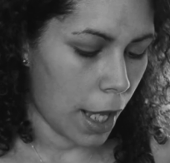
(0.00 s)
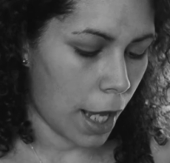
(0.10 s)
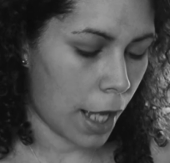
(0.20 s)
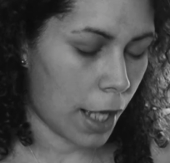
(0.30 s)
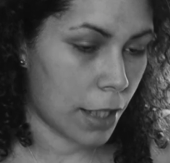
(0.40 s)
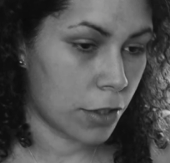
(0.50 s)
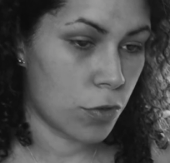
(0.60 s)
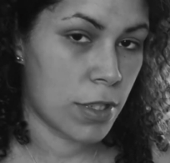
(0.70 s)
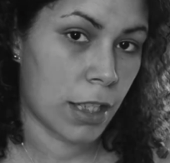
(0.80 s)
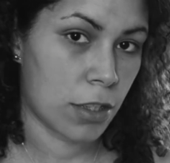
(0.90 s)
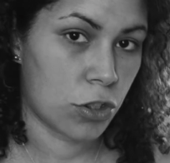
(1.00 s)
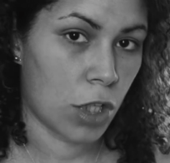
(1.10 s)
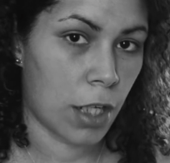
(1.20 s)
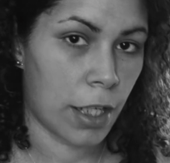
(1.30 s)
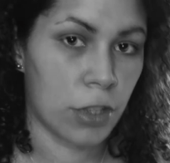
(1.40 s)
and you take the
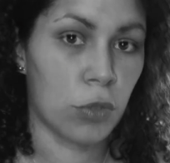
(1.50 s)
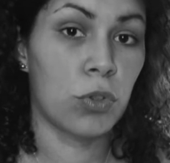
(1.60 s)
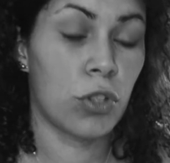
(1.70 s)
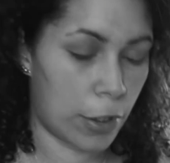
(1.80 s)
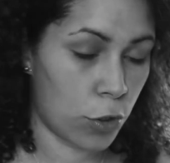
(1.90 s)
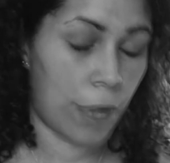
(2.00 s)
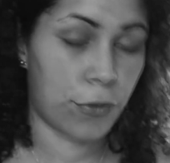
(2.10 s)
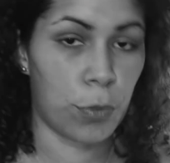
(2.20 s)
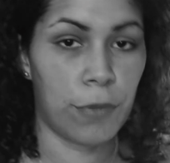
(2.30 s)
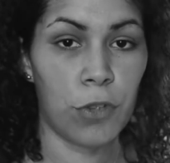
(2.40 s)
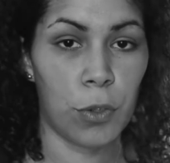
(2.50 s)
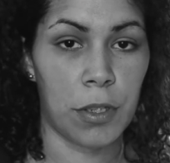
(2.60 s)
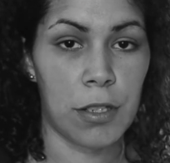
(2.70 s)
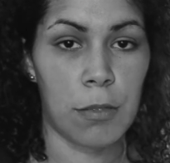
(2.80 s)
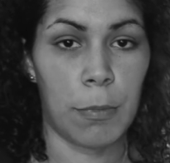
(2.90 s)
shot, and you have to review
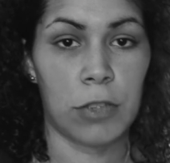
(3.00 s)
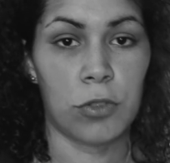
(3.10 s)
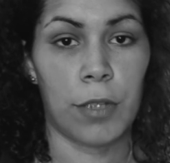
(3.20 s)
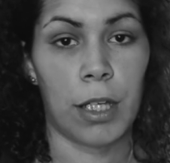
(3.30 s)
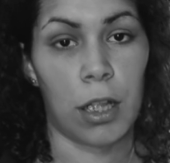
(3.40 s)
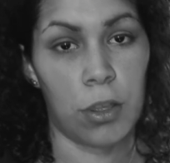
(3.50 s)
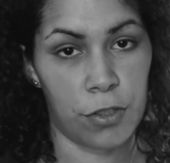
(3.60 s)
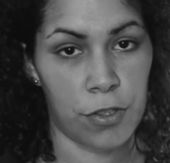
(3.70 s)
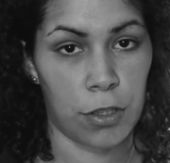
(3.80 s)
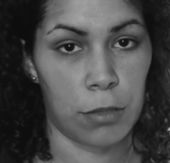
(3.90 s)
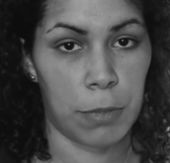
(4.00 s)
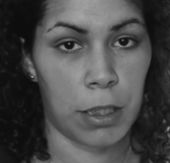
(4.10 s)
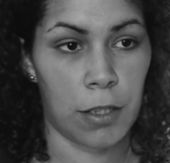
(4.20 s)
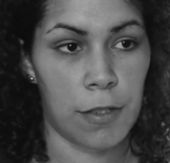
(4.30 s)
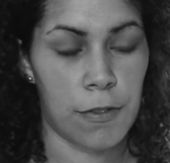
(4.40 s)
it to make sure that it looks good,
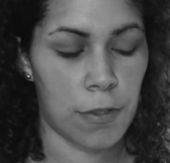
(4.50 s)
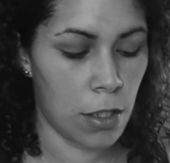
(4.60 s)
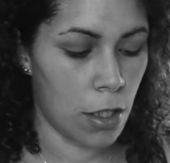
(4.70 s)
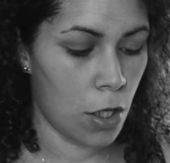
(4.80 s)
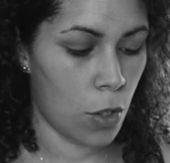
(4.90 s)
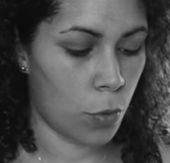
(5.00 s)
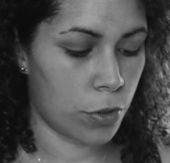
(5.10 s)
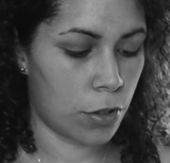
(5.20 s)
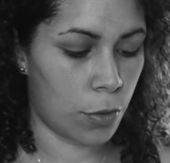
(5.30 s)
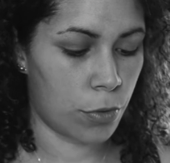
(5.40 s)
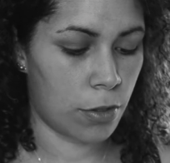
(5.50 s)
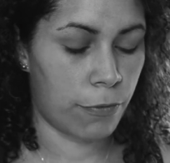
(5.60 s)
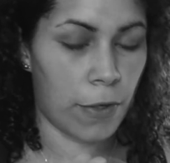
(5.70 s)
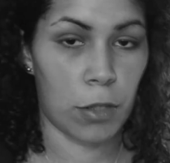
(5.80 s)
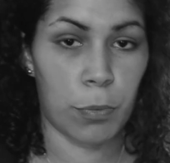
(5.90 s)
because the
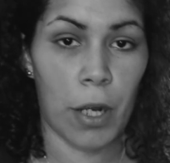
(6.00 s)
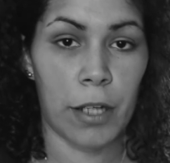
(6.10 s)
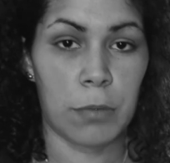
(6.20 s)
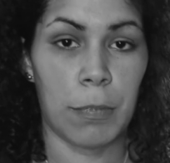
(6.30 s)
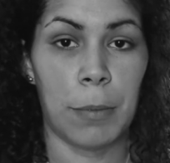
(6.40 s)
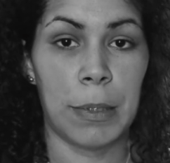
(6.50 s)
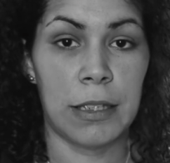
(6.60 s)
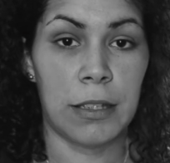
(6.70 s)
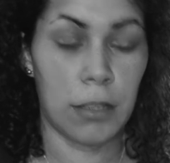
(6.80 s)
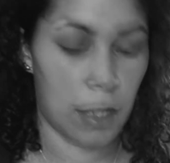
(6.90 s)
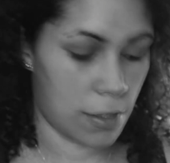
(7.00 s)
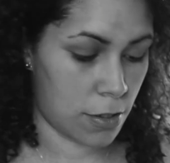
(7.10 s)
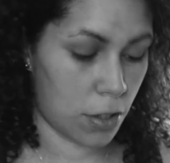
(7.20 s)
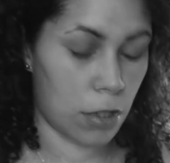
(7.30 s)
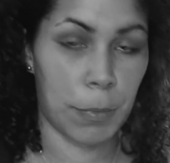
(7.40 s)
final product
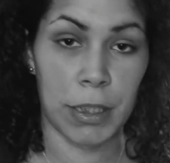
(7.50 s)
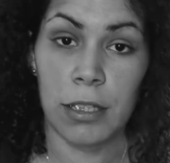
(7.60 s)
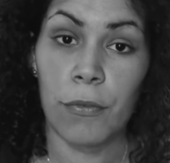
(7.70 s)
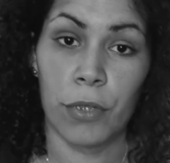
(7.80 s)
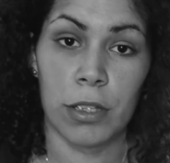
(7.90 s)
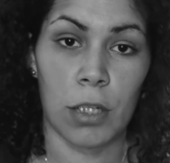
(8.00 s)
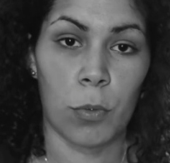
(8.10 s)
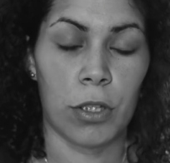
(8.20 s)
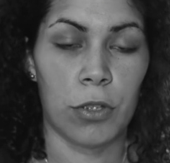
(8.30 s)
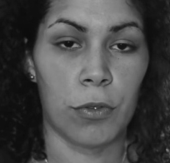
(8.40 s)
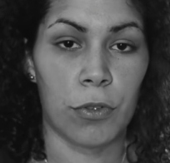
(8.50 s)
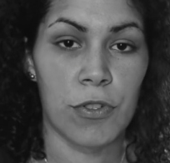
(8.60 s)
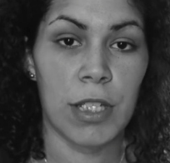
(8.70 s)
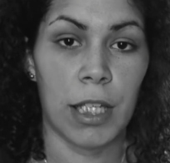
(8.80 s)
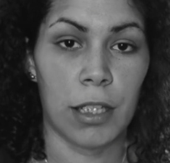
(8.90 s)
is going to be different than what you're
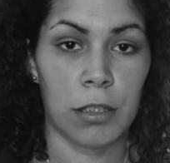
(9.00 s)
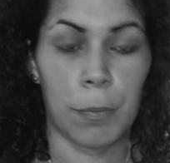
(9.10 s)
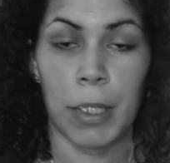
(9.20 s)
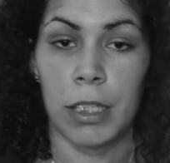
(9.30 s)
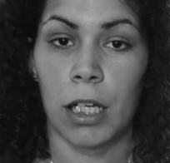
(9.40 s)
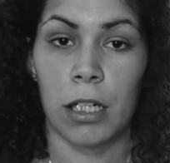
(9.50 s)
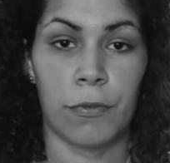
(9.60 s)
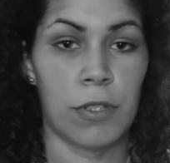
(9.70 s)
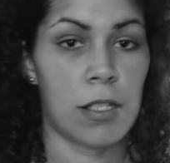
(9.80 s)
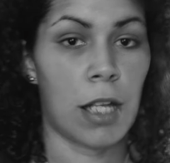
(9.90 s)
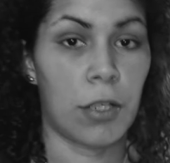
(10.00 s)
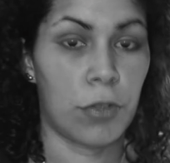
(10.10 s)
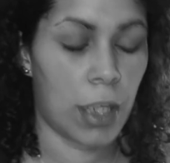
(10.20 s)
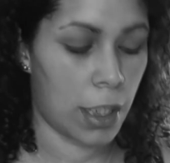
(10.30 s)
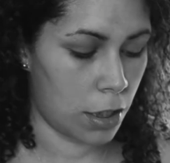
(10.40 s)
seeing depending on if it's night or
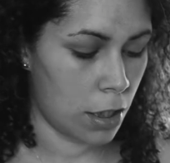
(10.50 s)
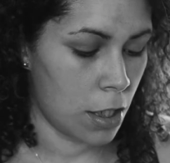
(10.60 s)
day.